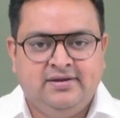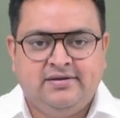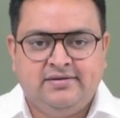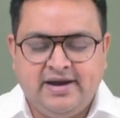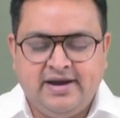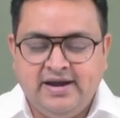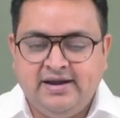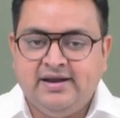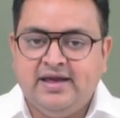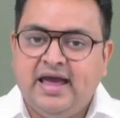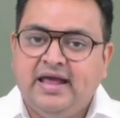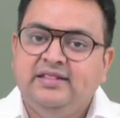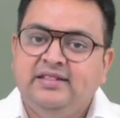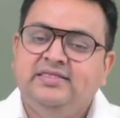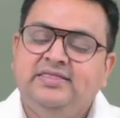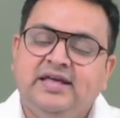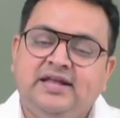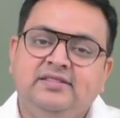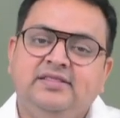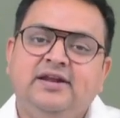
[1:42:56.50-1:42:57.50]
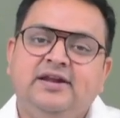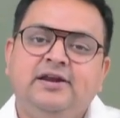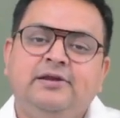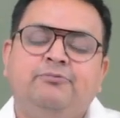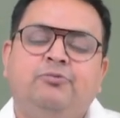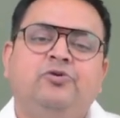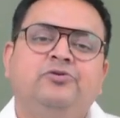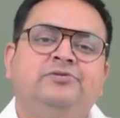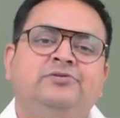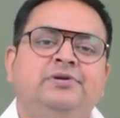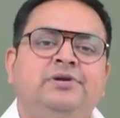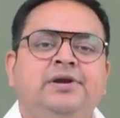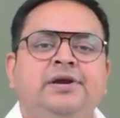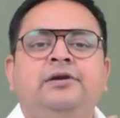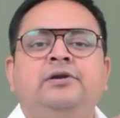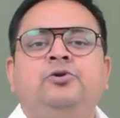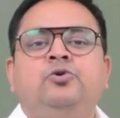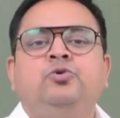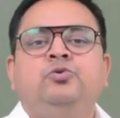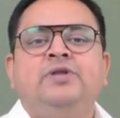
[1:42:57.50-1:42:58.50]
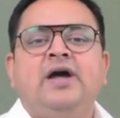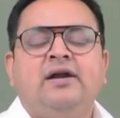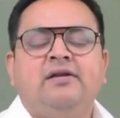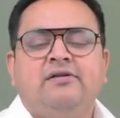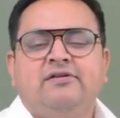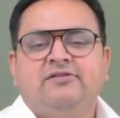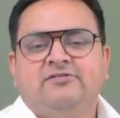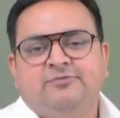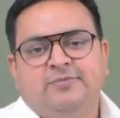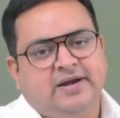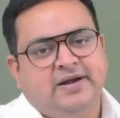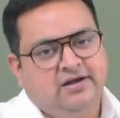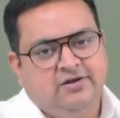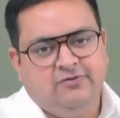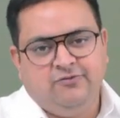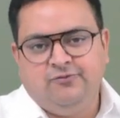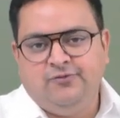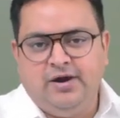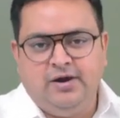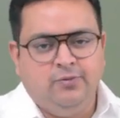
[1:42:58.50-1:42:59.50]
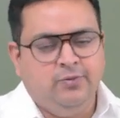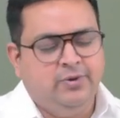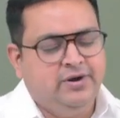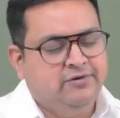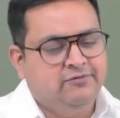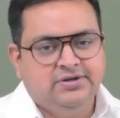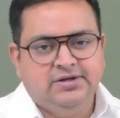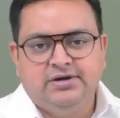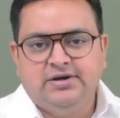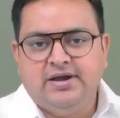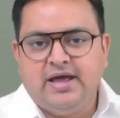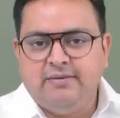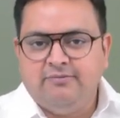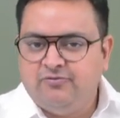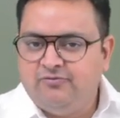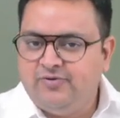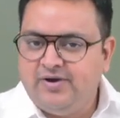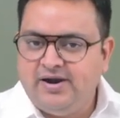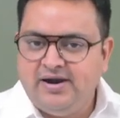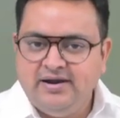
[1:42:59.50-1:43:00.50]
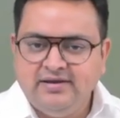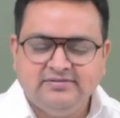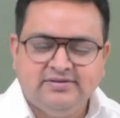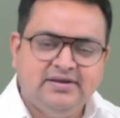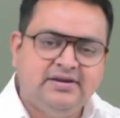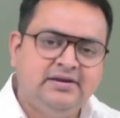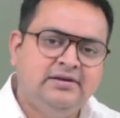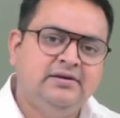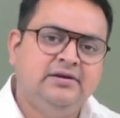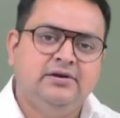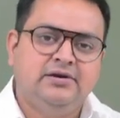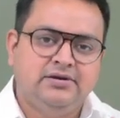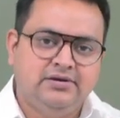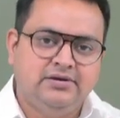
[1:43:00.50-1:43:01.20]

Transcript: right? And then they deposit it to that respective fund, whatever the type of fund is, they